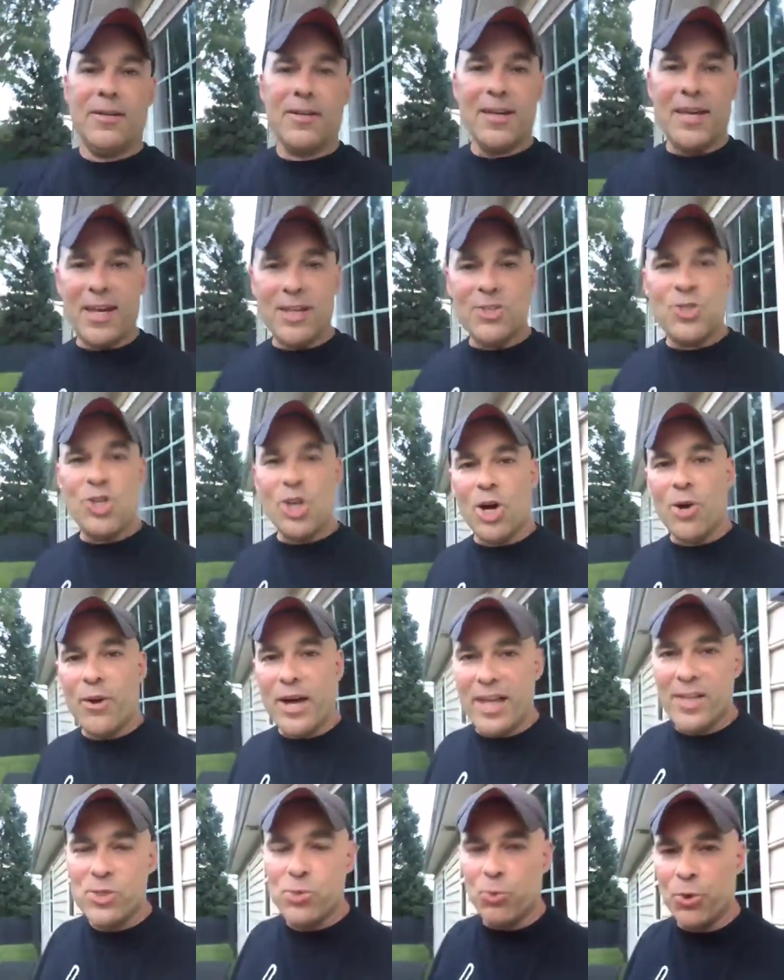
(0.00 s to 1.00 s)
Okay, Joe
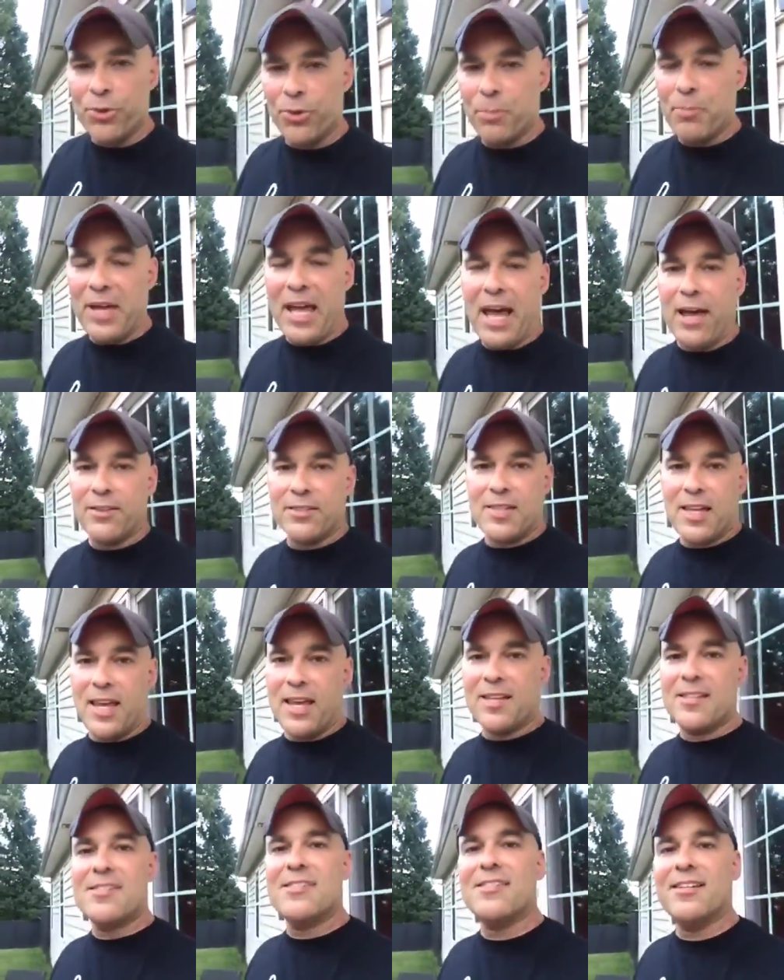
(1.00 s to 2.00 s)
asks, will there be
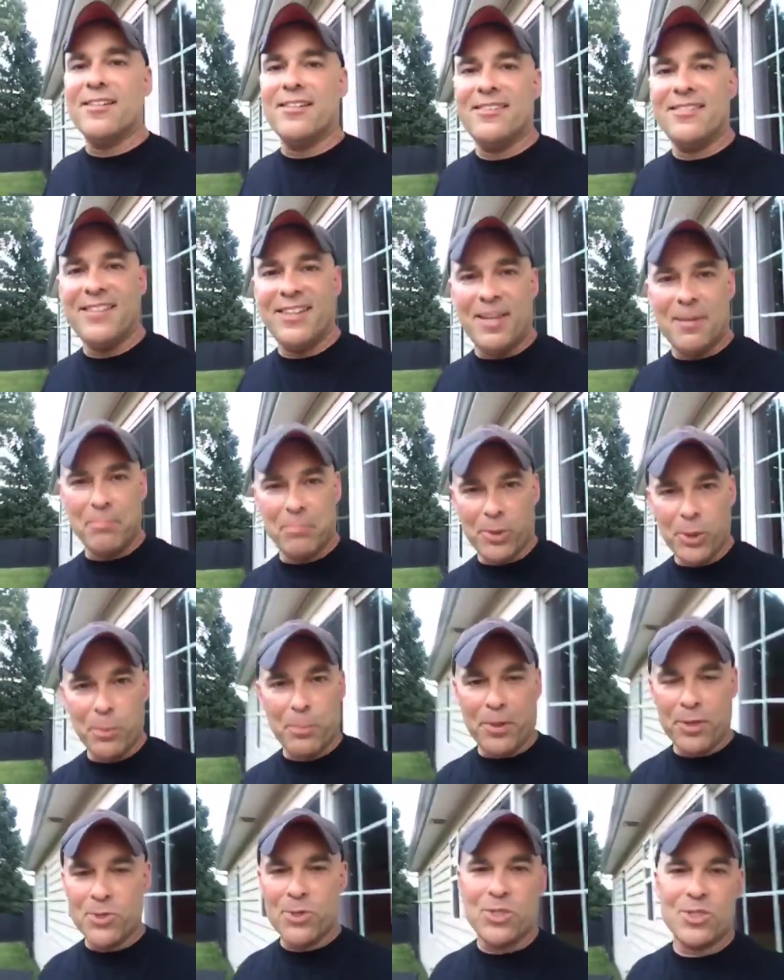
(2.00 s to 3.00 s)
outtakes and
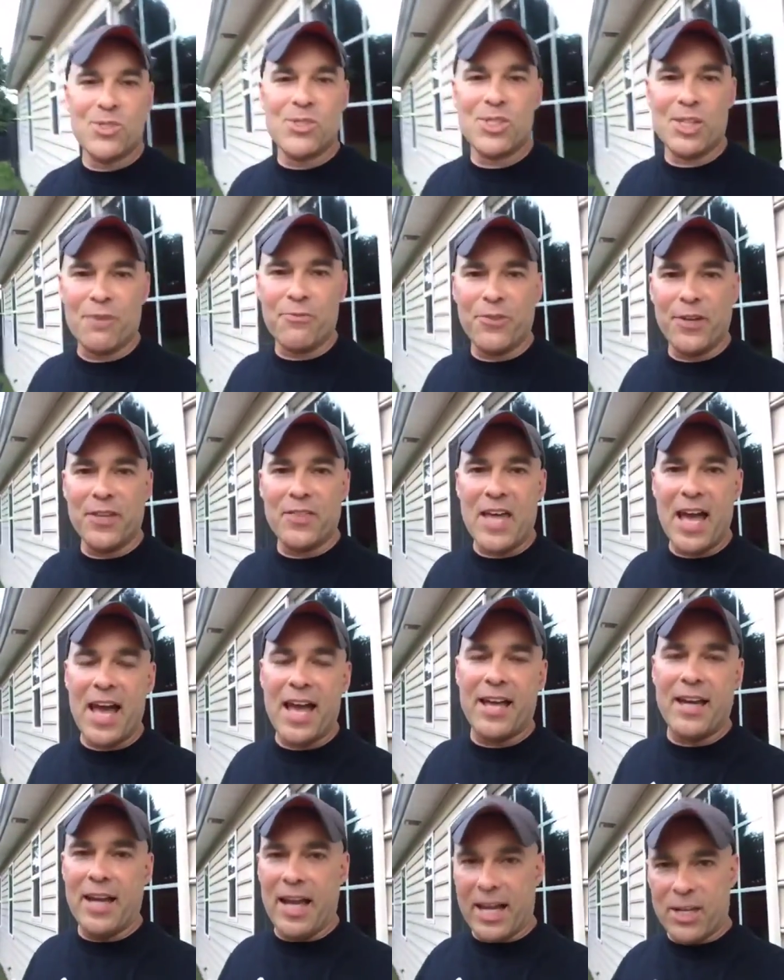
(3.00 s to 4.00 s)
bloopers and stuff like
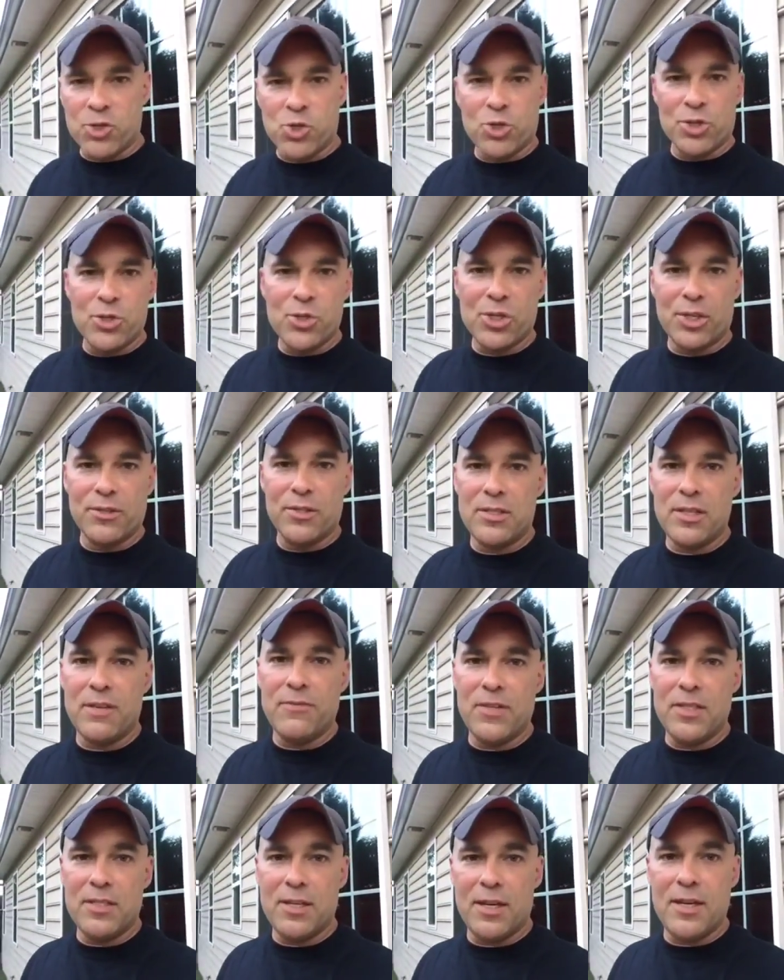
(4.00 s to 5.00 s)
that and extras on the
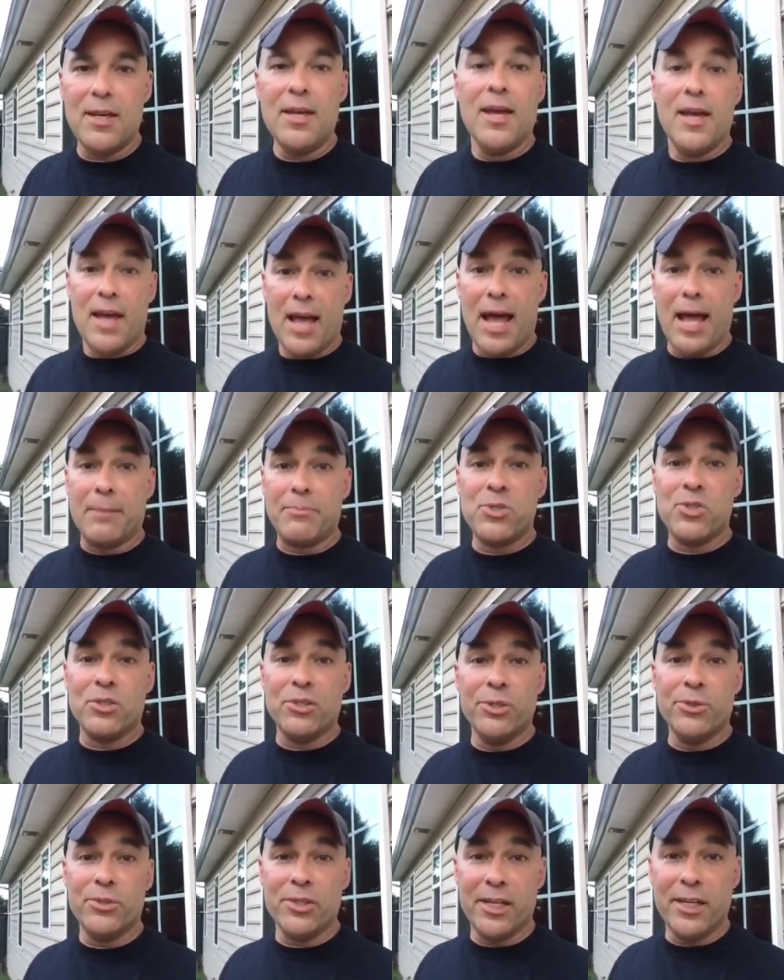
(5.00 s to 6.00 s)
DVD?
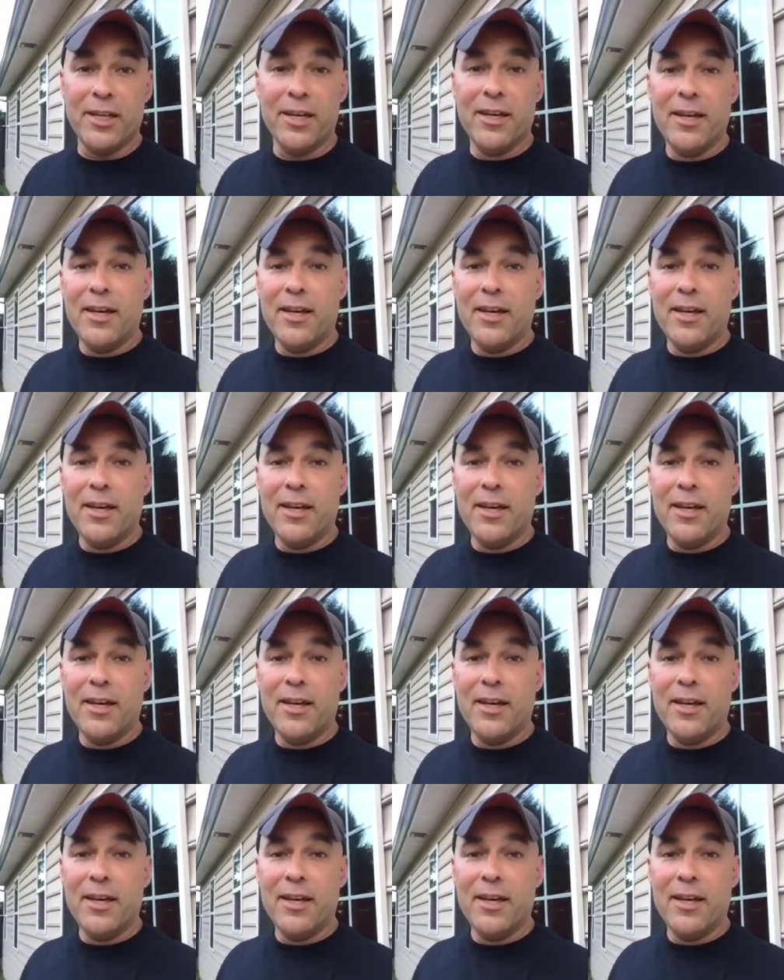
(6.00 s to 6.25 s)
Absolutely.